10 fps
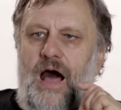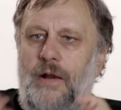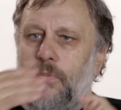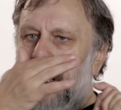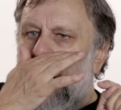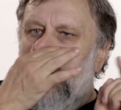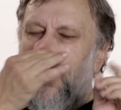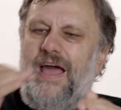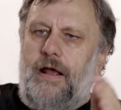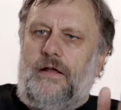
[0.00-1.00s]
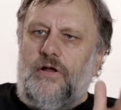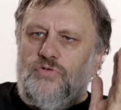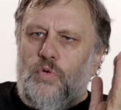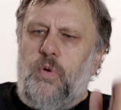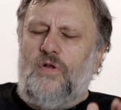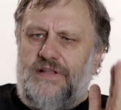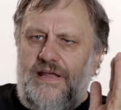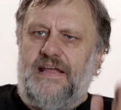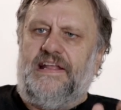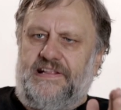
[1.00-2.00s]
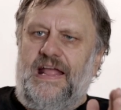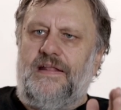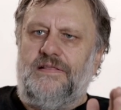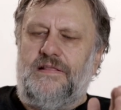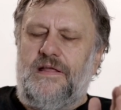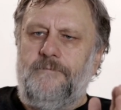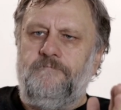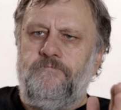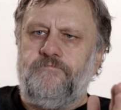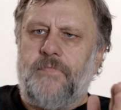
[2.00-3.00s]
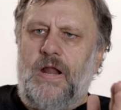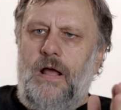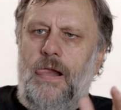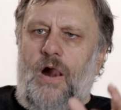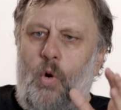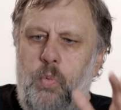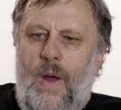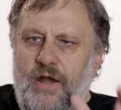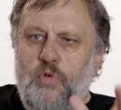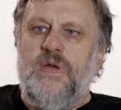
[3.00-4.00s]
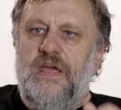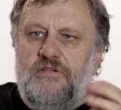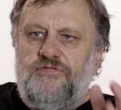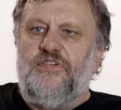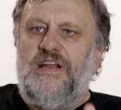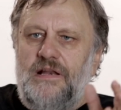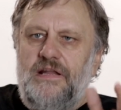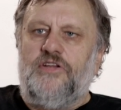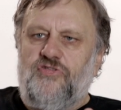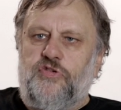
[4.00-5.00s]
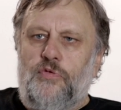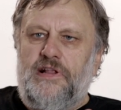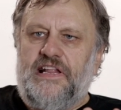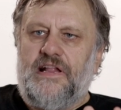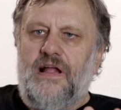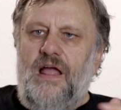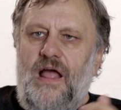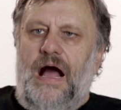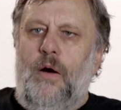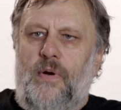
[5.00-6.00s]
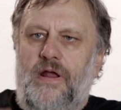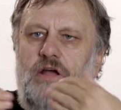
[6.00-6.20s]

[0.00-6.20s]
are we aware to what extent, when we freely choose, our